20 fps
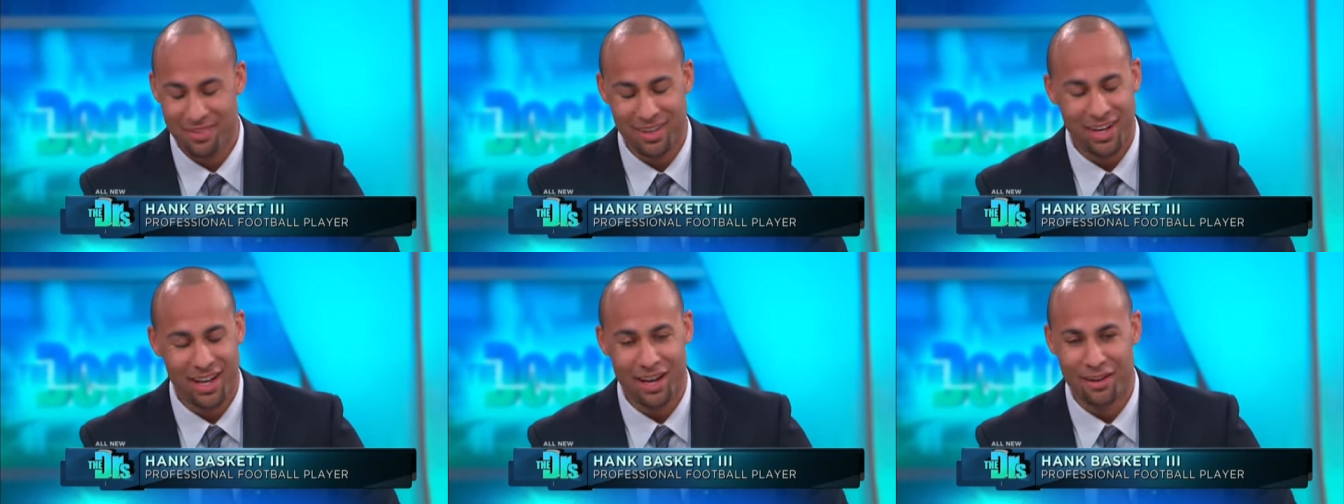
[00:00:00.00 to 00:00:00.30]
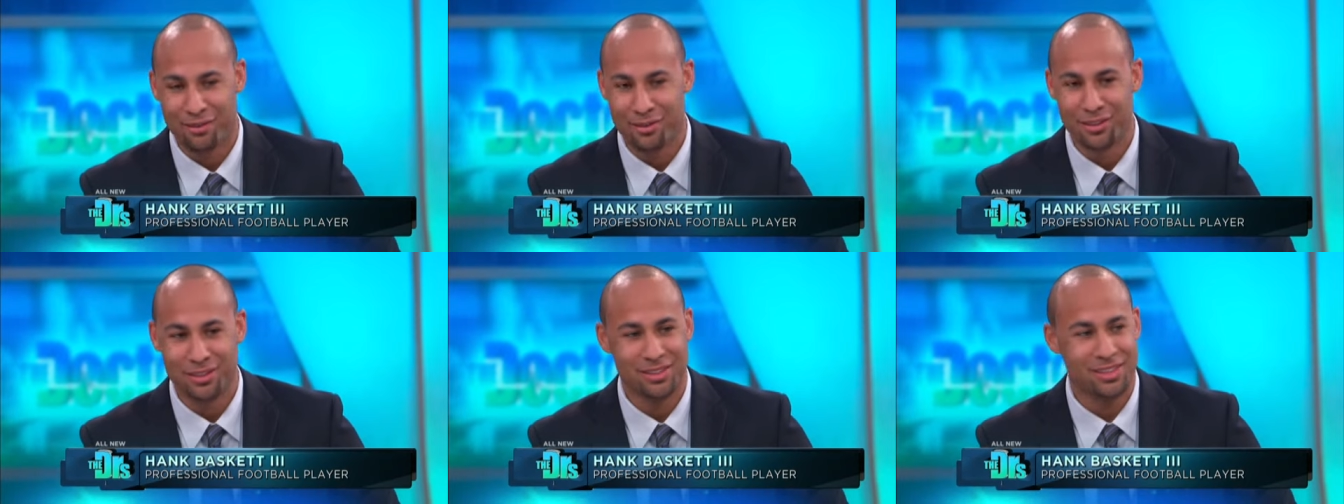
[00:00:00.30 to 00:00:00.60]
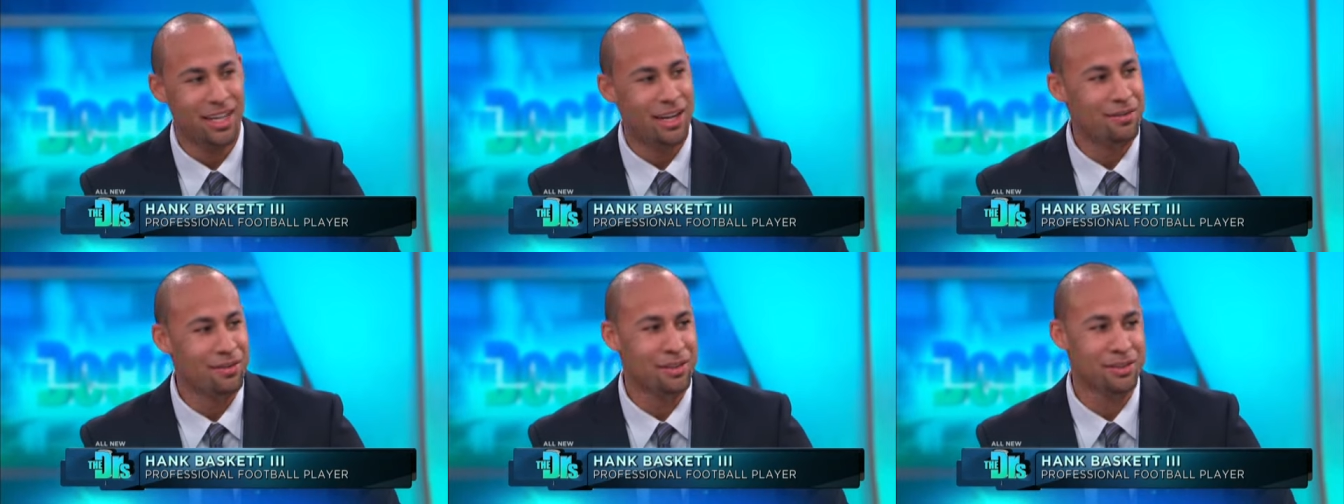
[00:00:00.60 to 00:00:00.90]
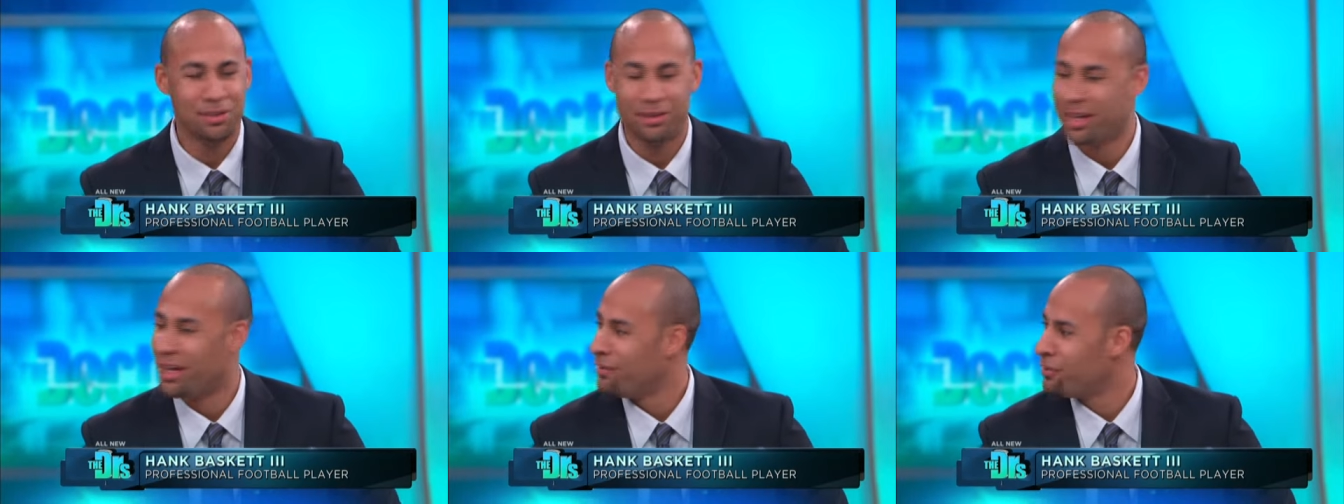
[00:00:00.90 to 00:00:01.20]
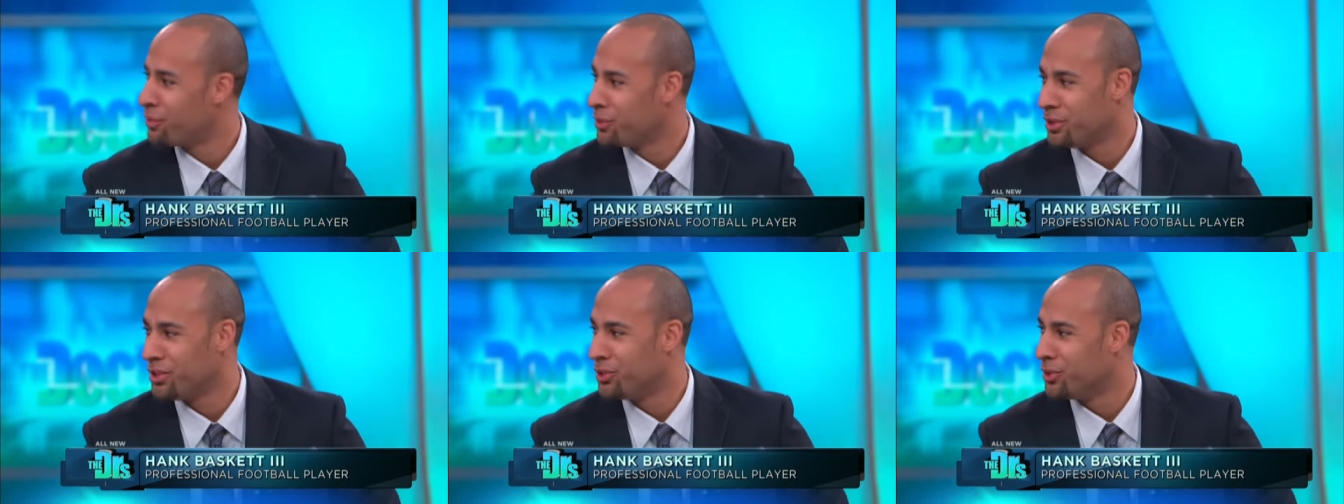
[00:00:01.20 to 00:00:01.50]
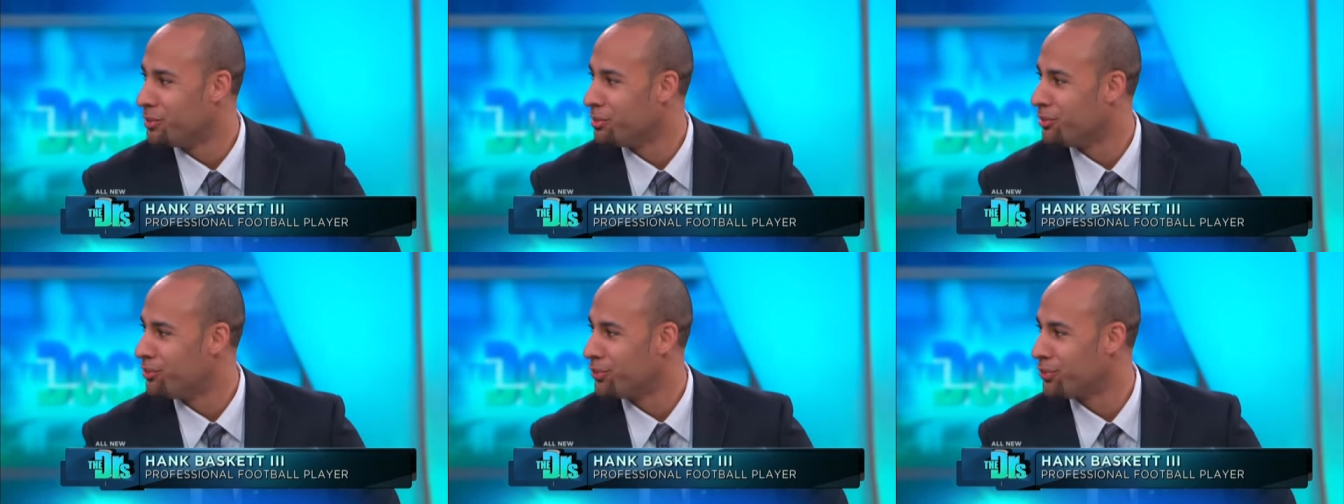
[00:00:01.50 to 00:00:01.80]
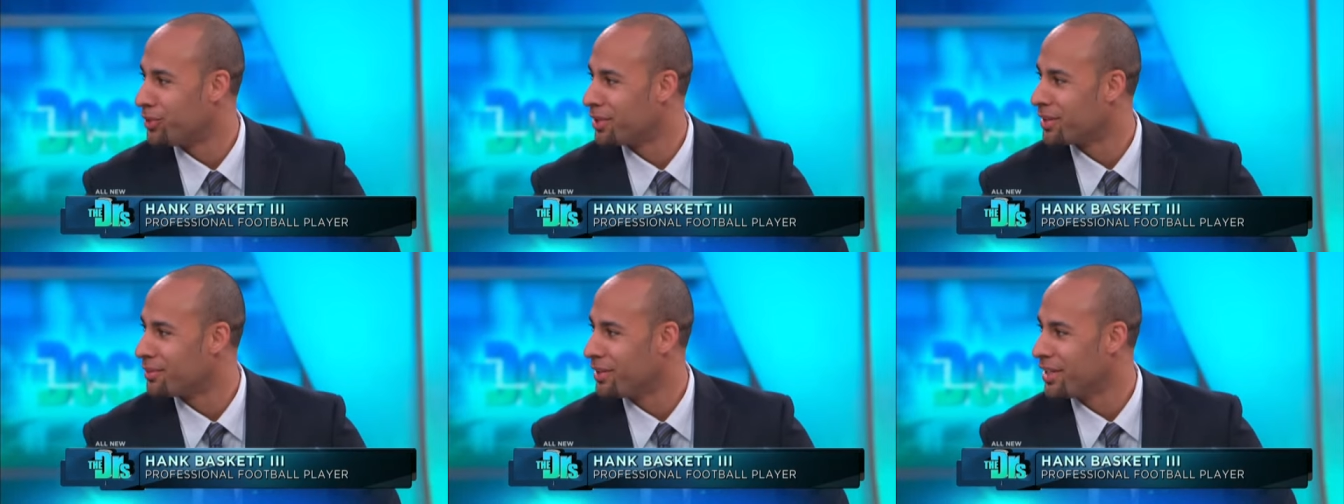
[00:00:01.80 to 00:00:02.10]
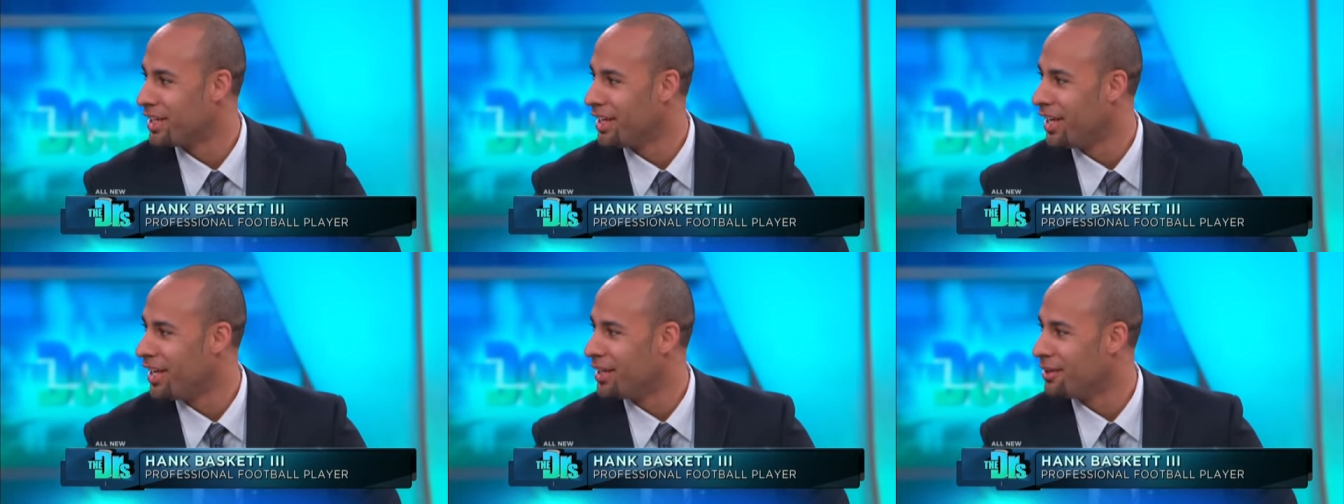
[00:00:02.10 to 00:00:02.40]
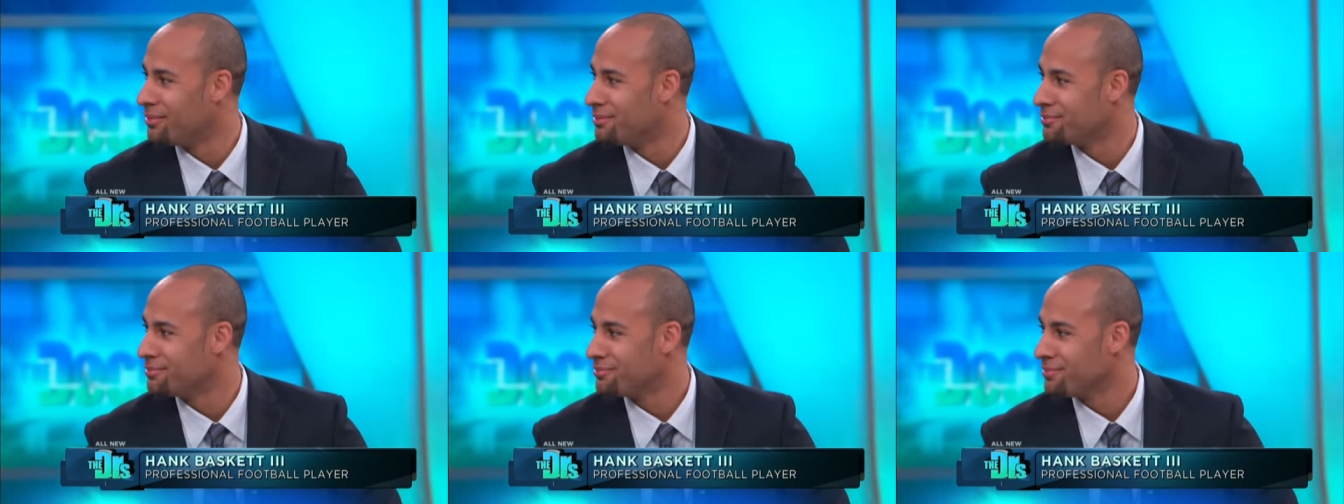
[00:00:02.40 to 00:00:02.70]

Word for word: never, never, never would do it before a big game.